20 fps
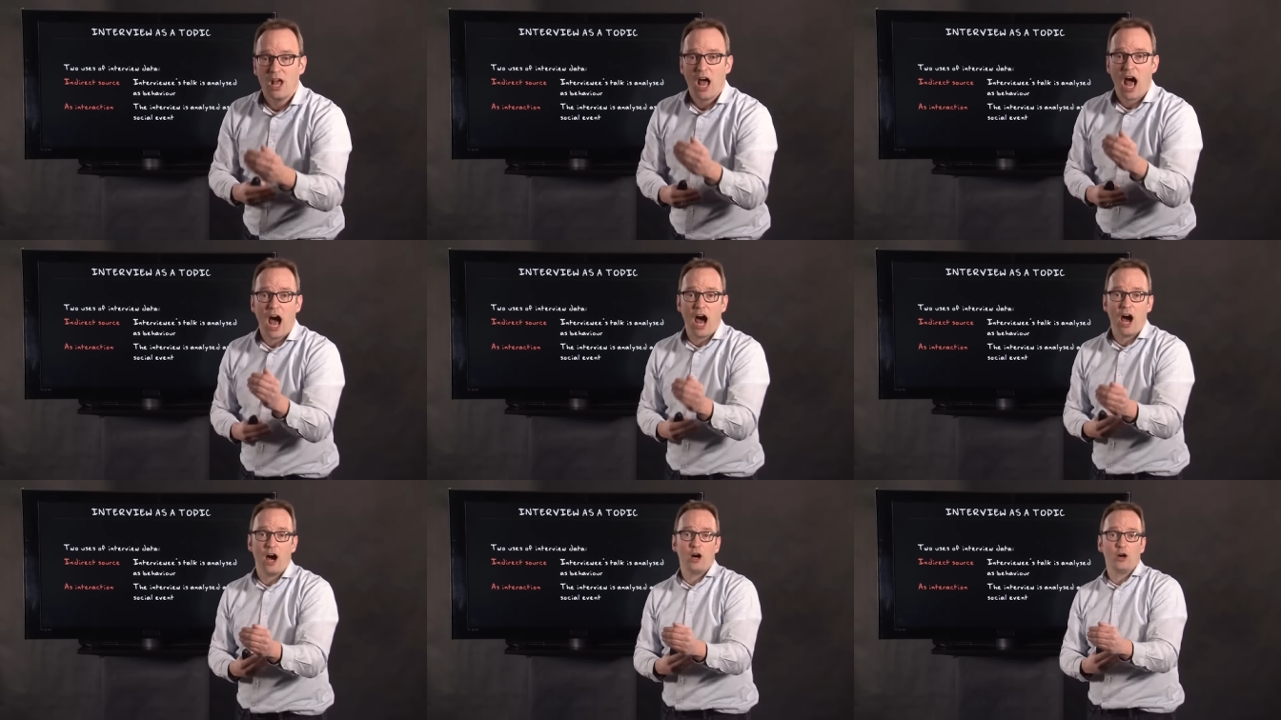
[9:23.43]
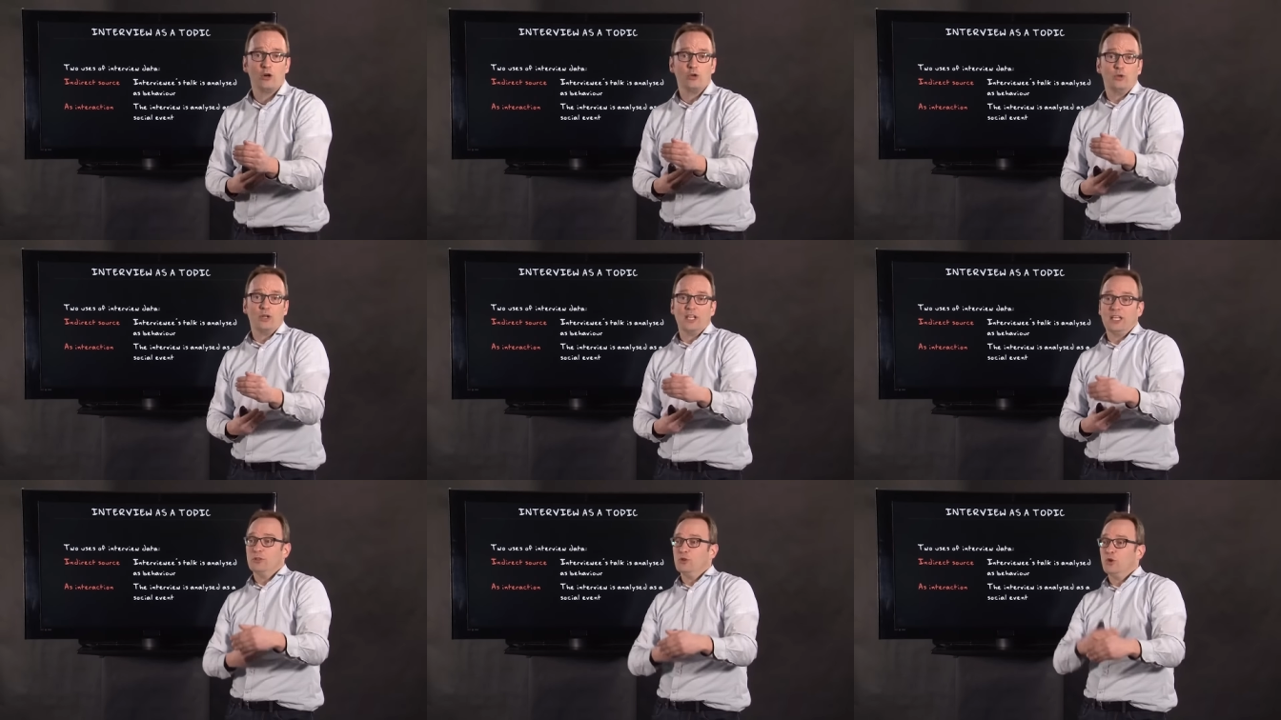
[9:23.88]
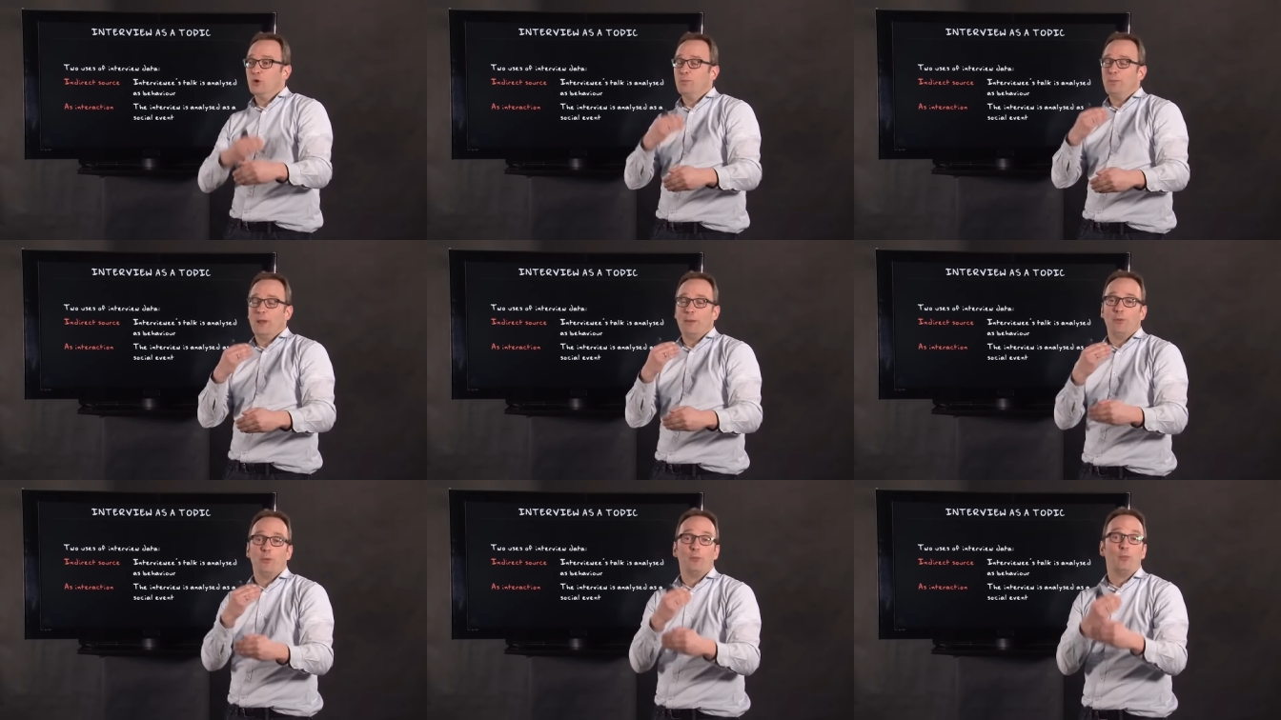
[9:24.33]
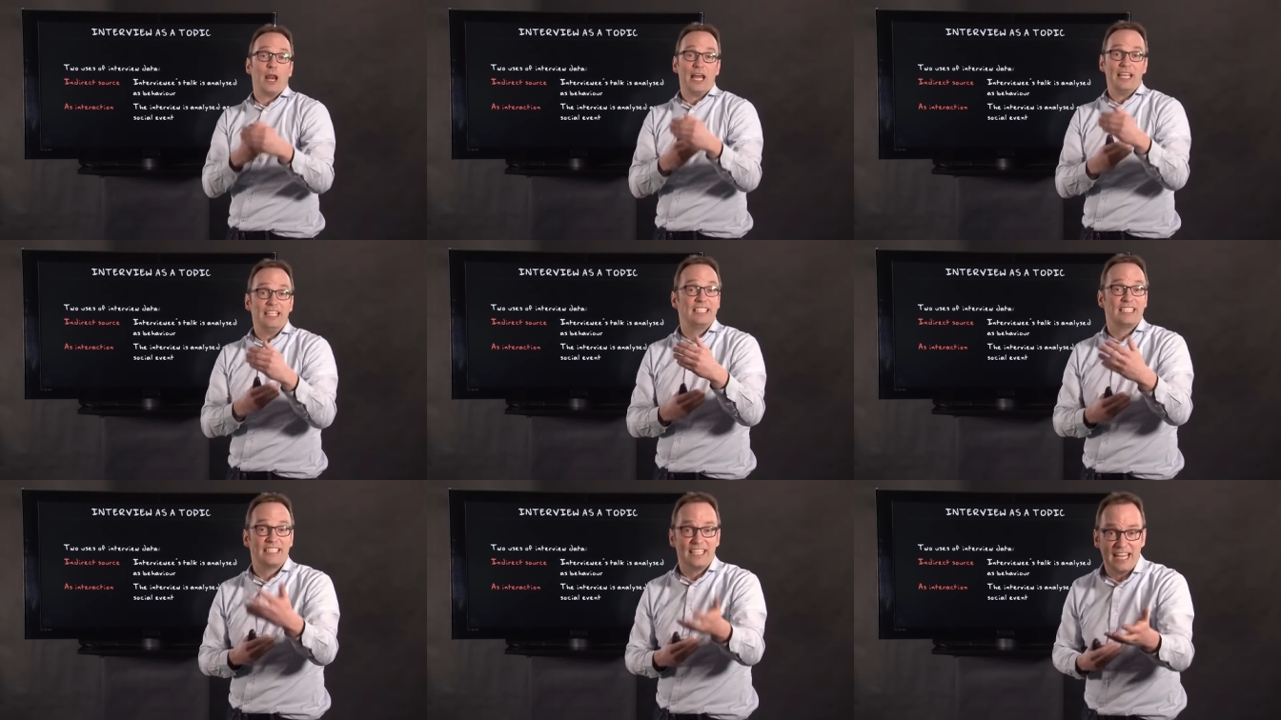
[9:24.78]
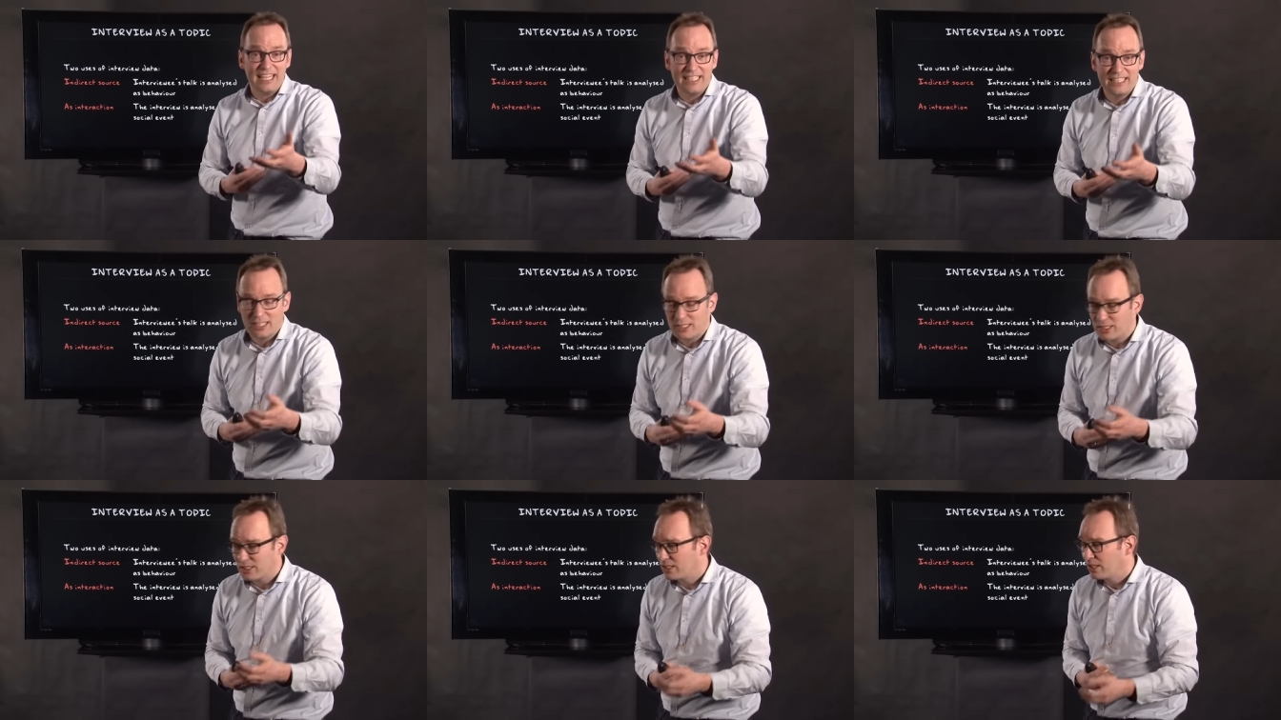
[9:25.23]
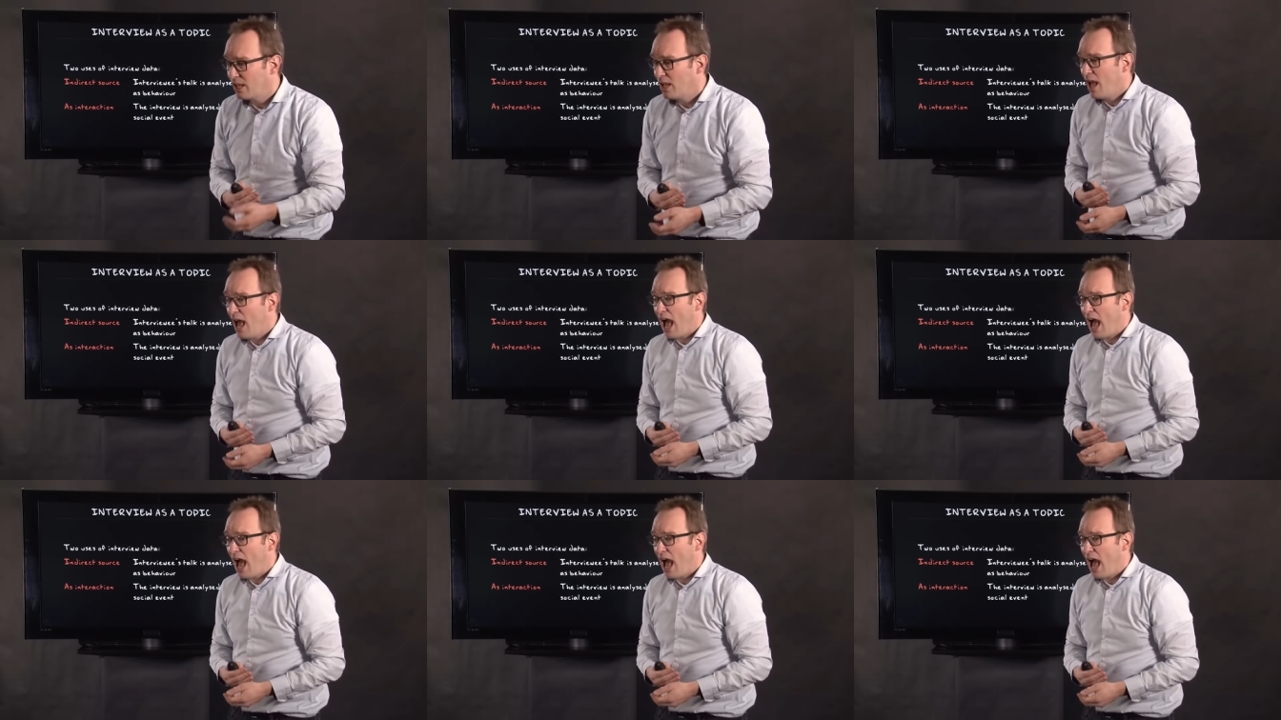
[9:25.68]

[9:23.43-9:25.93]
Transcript: How do people play status?